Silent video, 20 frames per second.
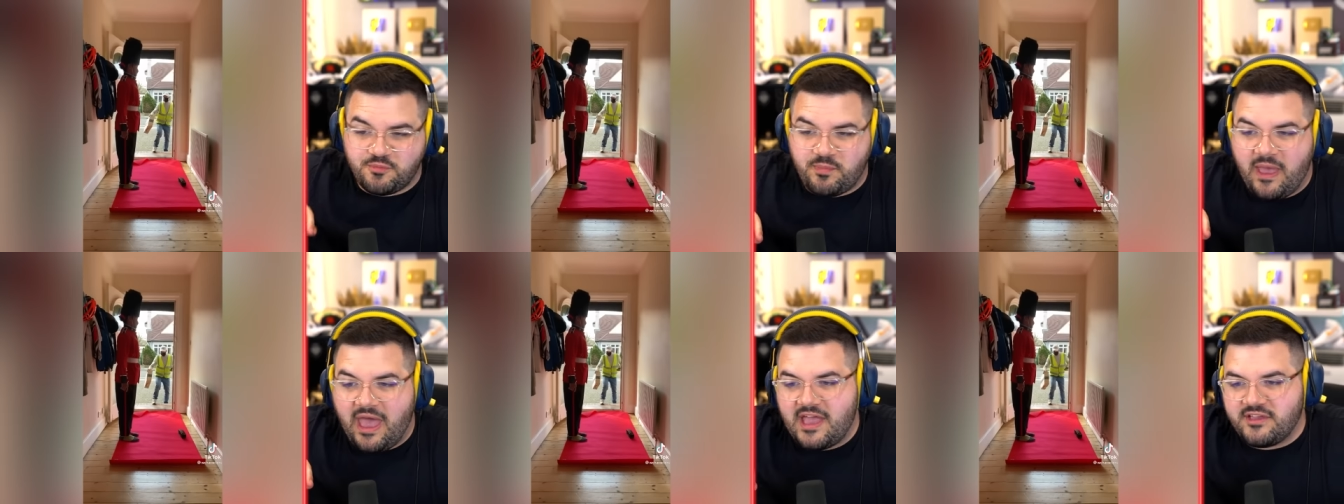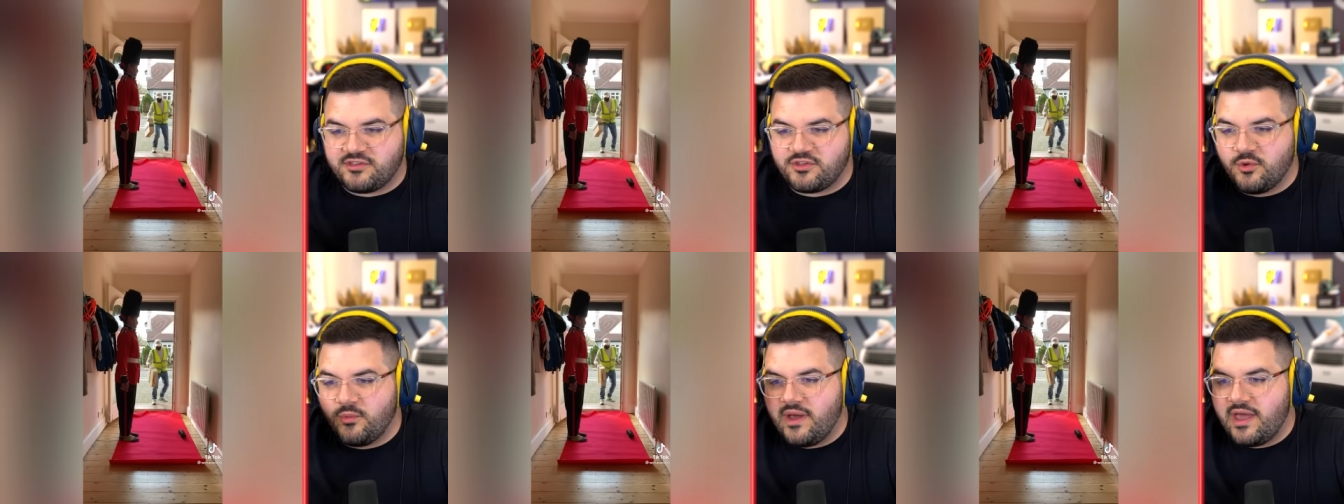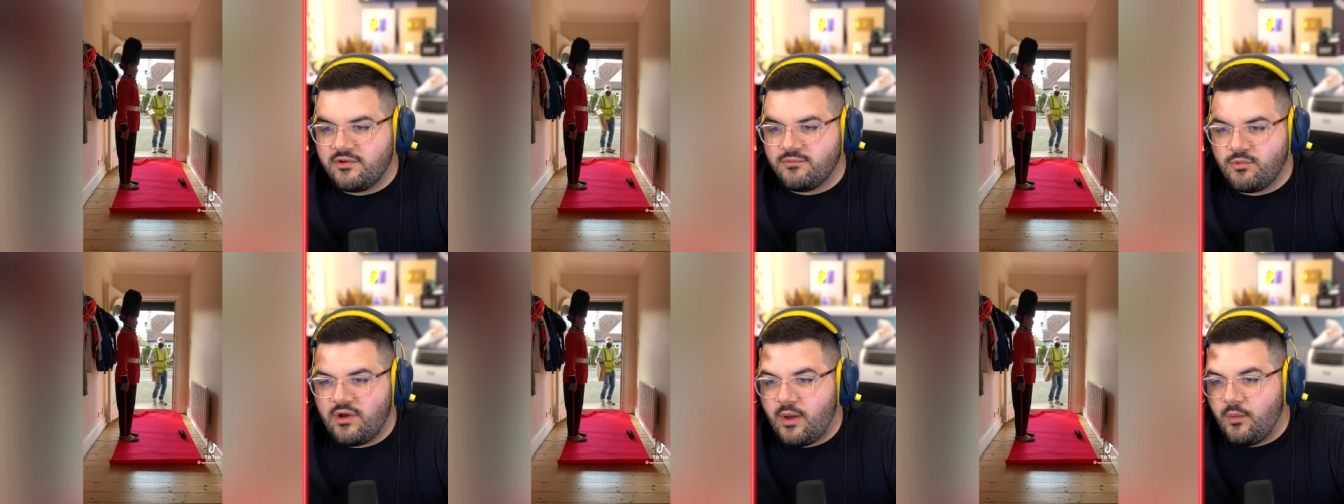passed
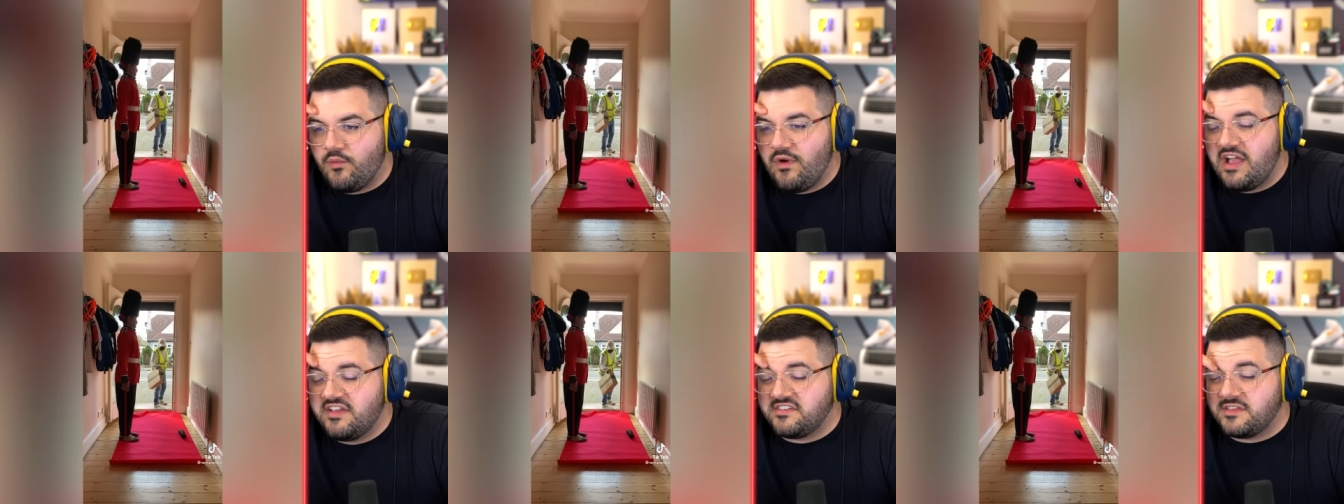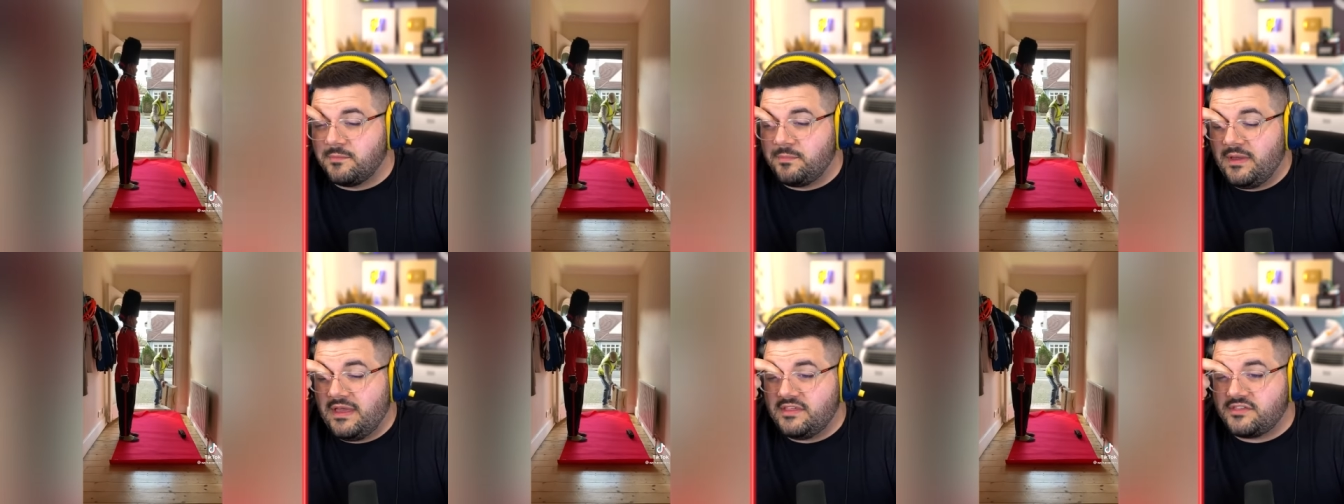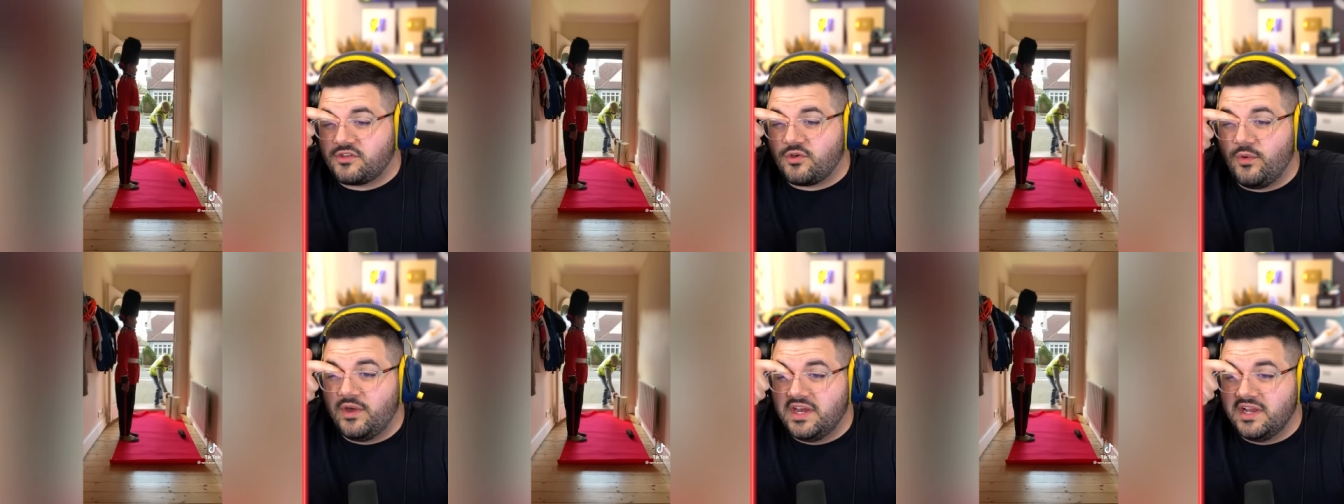away. Rest in peace,
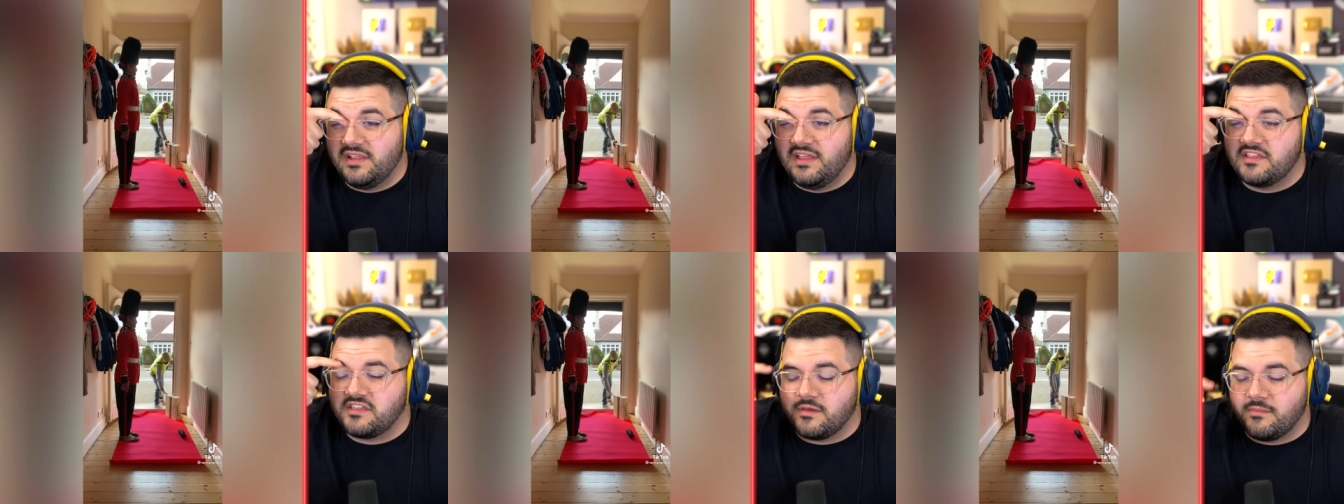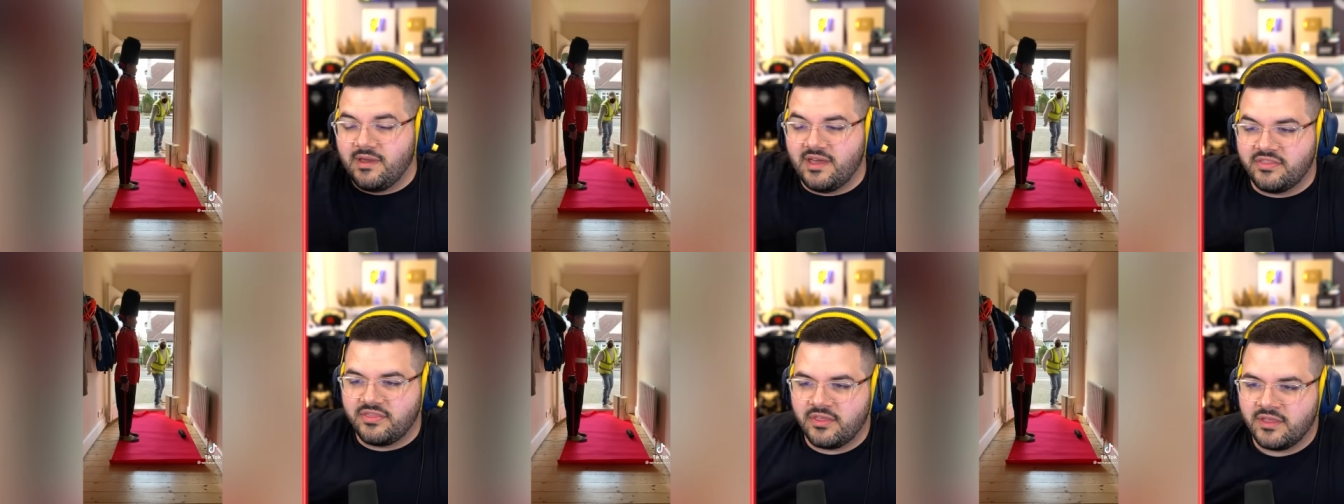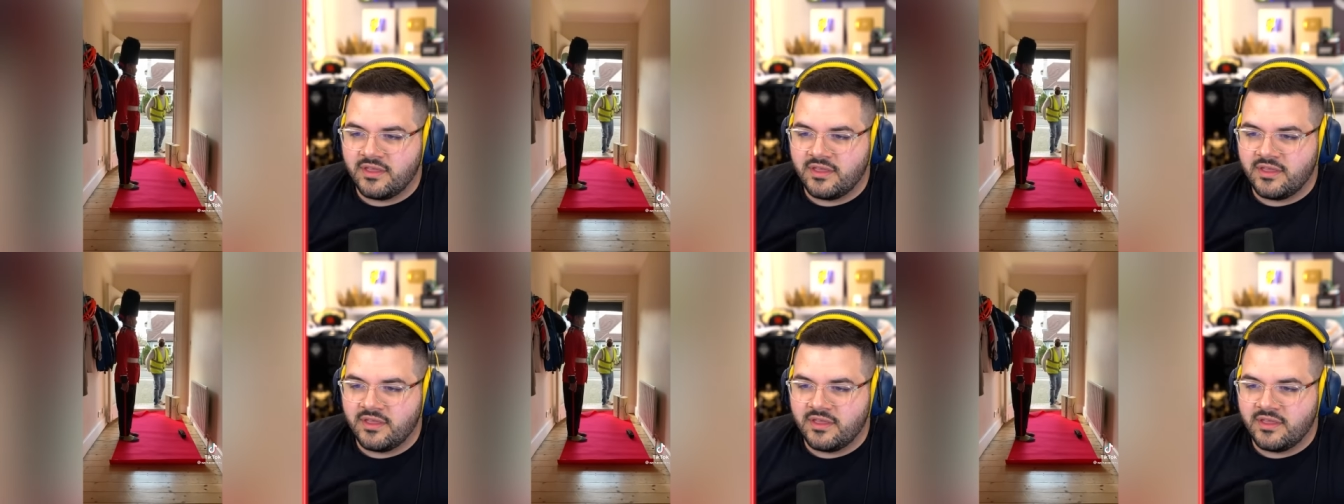Queen Elizabeth.